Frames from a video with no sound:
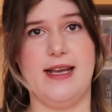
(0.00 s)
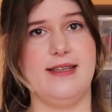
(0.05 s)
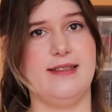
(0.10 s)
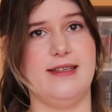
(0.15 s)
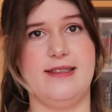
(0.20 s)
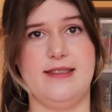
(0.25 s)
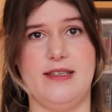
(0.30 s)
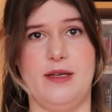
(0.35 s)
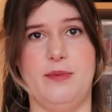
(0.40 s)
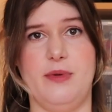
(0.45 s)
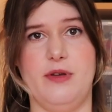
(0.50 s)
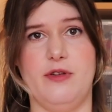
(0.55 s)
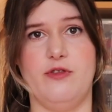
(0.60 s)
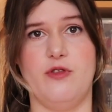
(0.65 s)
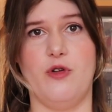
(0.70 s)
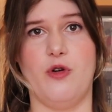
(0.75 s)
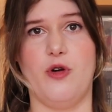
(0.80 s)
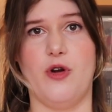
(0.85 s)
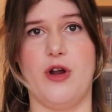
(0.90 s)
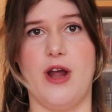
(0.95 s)
As I said
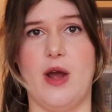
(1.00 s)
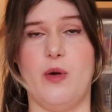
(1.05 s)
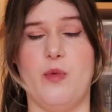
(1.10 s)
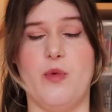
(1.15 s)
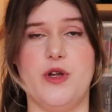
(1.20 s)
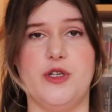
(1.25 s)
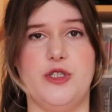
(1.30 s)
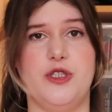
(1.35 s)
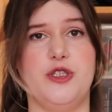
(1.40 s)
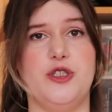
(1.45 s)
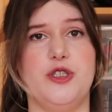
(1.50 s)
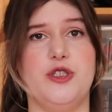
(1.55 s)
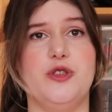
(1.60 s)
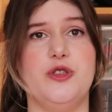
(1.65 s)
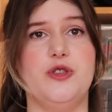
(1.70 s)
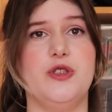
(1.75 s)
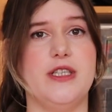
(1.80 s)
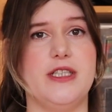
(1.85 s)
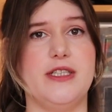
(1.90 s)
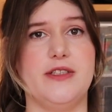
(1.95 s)
before, I wanted to
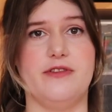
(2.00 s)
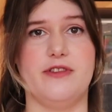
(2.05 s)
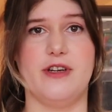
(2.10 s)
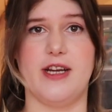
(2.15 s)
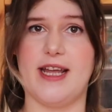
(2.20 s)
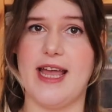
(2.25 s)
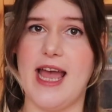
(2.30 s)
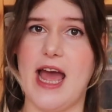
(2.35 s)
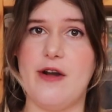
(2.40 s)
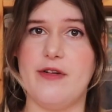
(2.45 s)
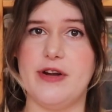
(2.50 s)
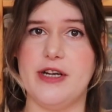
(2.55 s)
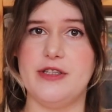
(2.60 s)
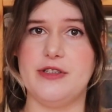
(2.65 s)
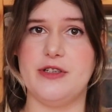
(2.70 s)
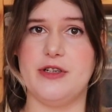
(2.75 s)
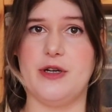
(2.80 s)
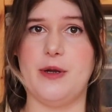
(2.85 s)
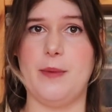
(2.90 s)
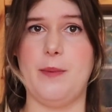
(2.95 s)
do a different
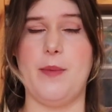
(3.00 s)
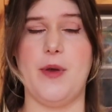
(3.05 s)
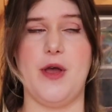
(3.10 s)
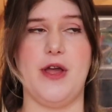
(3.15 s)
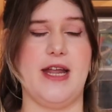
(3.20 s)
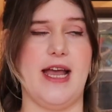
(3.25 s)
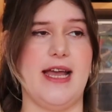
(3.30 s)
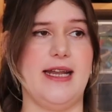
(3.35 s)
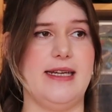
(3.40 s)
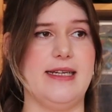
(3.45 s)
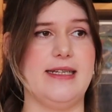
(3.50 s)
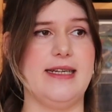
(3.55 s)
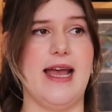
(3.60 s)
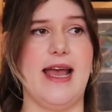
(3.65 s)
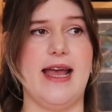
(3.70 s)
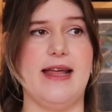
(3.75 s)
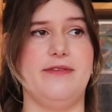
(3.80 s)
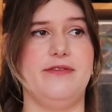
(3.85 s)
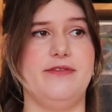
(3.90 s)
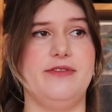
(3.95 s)
character, but I didn't
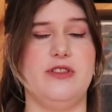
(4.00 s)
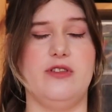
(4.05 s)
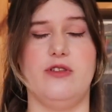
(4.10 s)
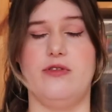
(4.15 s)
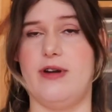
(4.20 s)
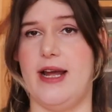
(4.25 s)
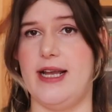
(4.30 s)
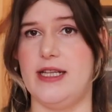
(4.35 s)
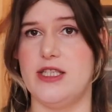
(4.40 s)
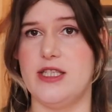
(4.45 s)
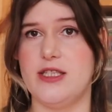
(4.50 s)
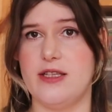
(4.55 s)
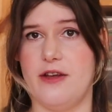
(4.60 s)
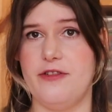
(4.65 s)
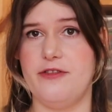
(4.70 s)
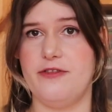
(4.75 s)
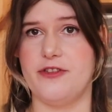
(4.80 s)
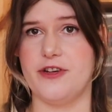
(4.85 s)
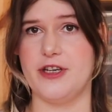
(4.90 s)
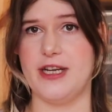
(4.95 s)
have the right
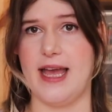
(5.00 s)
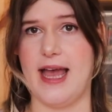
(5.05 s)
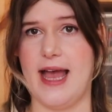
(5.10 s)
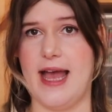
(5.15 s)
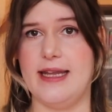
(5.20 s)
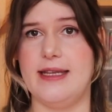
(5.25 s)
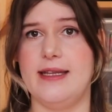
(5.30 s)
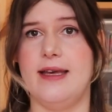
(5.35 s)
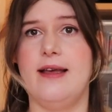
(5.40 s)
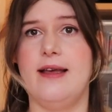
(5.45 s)
stuff for that.